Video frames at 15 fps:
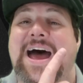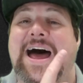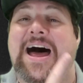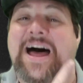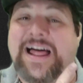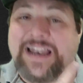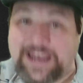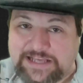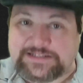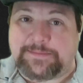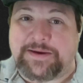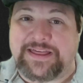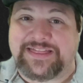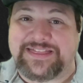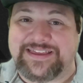
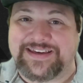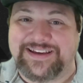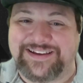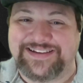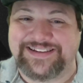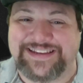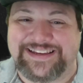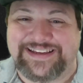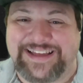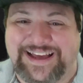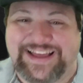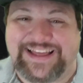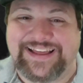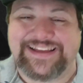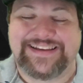Elizabeth.
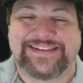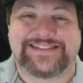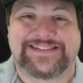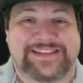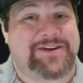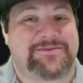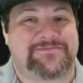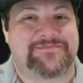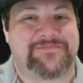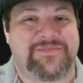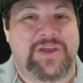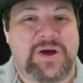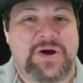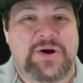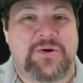So,
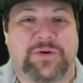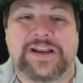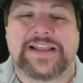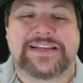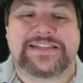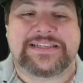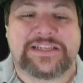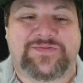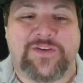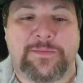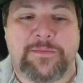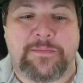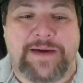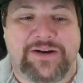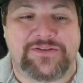what is this
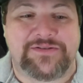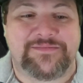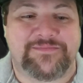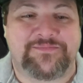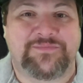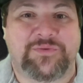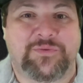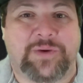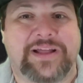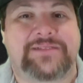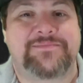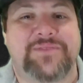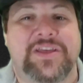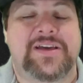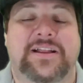film about?
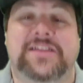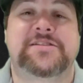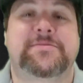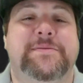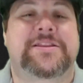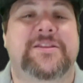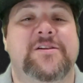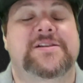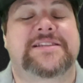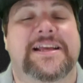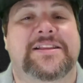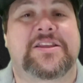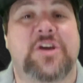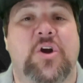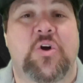Well, Elizabeth looks
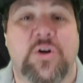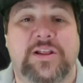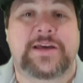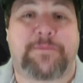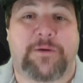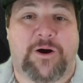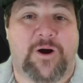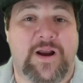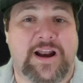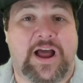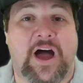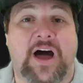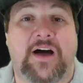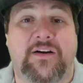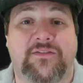at the early part
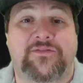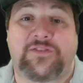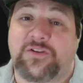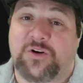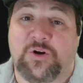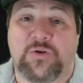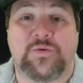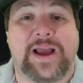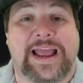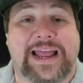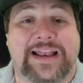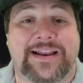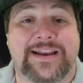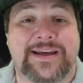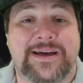of her
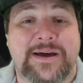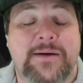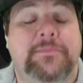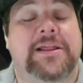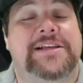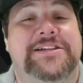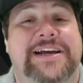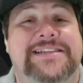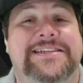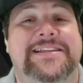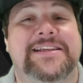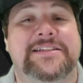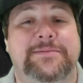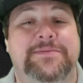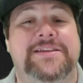reign. Blanchett's
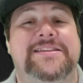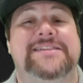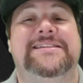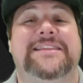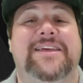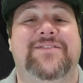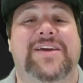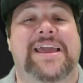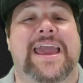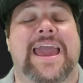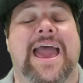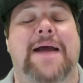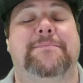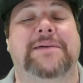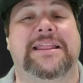Elizabeth is living a
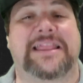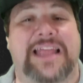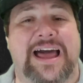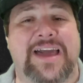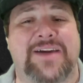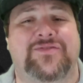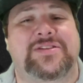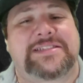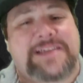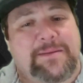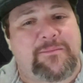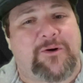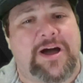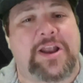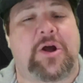happy life
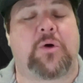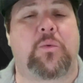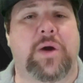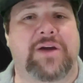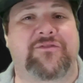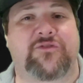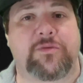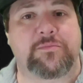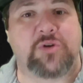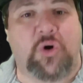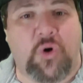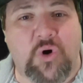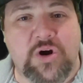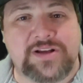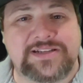somewhat away from
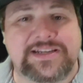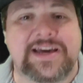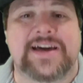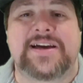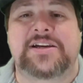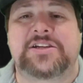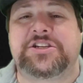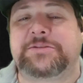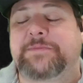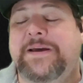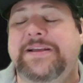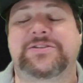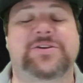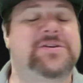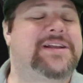court. She
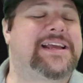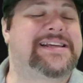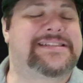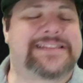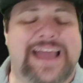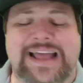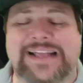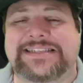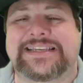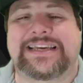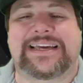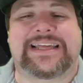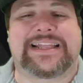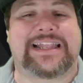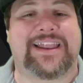spends her days
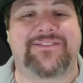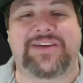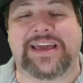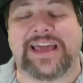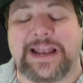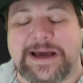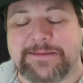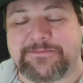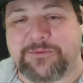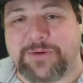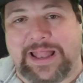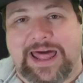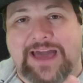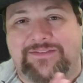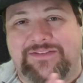dancing and living it up
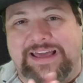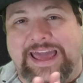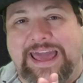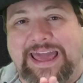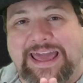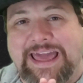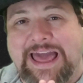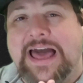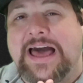while having a